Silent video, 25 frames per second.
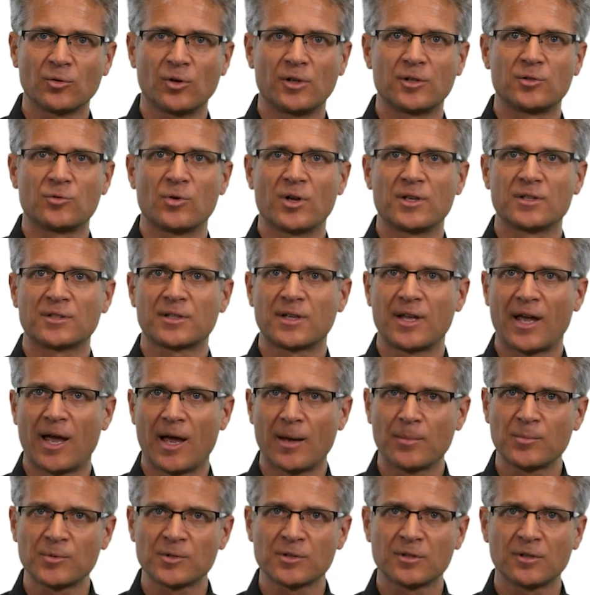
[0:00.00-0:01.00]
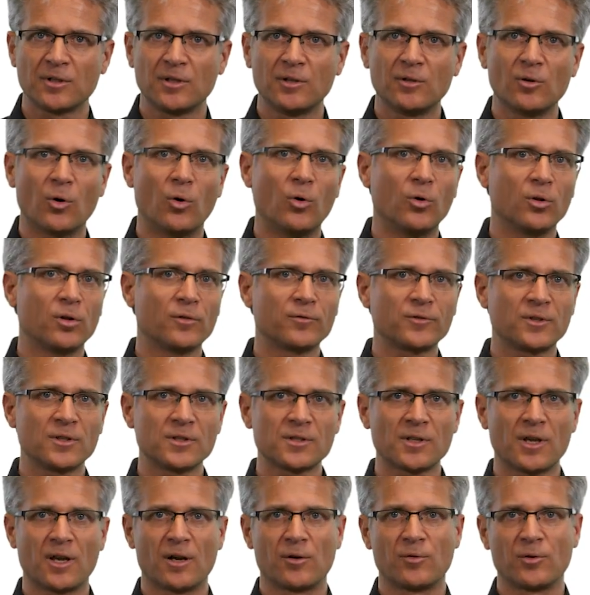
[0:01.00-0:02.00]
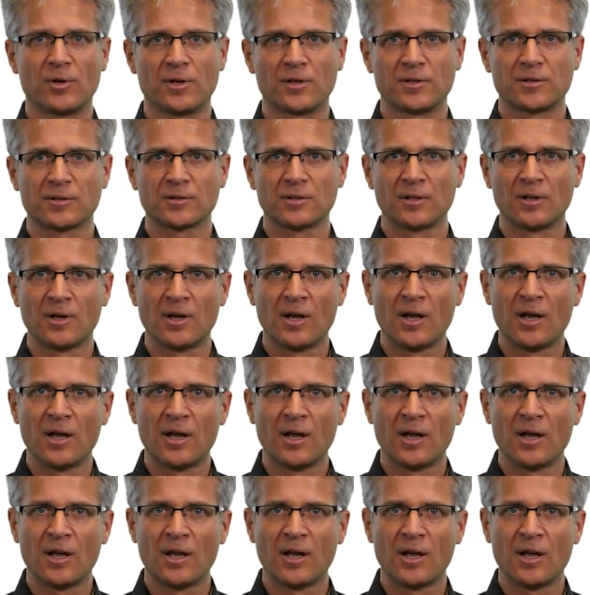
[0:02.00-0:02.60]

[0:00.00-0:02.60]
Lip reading: to address gaps in all of these areas